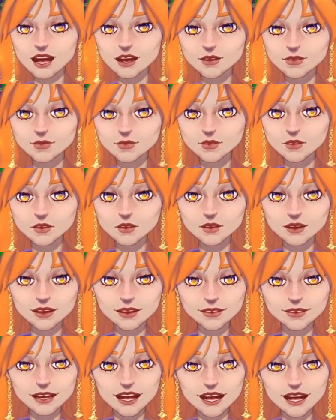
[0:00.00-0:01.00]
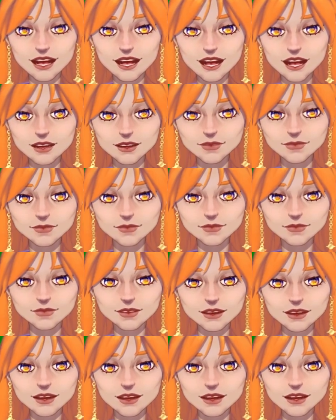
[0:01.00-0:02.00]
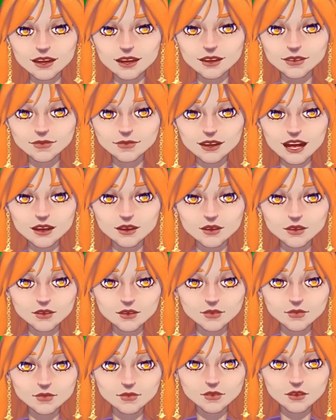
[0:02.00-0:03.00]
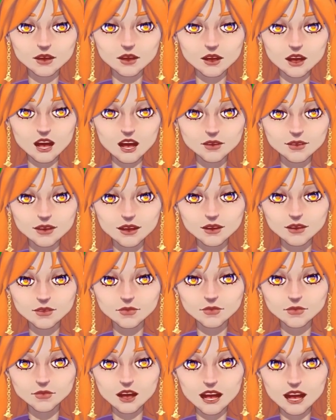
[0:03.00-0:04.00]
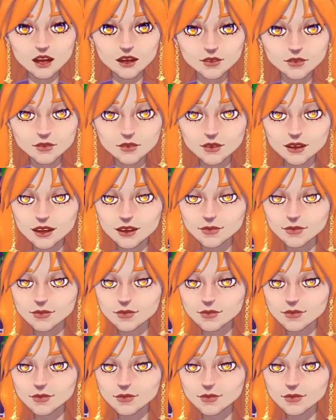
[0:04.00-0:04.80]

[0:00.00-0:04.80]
Look at that. Is that you up there, parachuting?